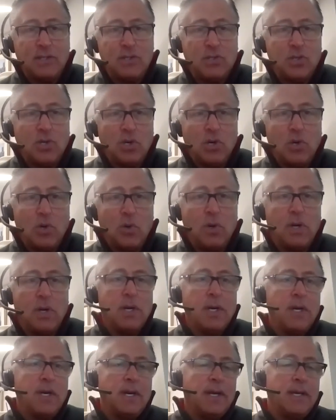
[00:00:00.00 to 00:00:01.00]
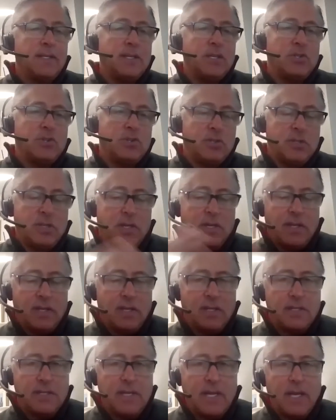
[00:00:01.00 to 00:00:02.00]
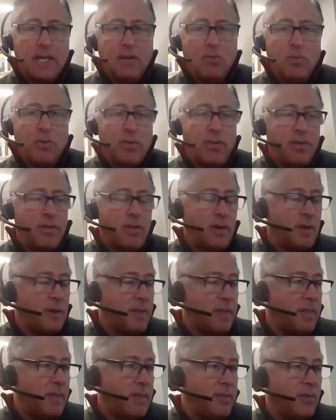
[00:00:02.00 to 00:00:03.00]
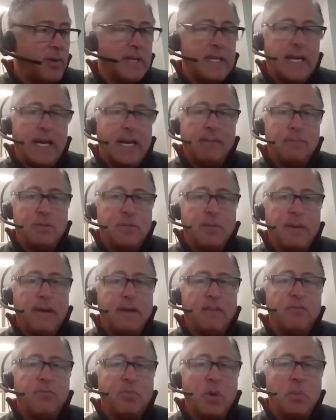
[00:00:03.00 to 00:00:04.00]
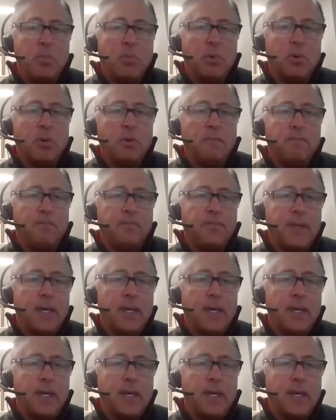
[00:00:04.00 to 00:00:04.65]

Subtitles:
So it's interesting that a state with 3 times the amount of people,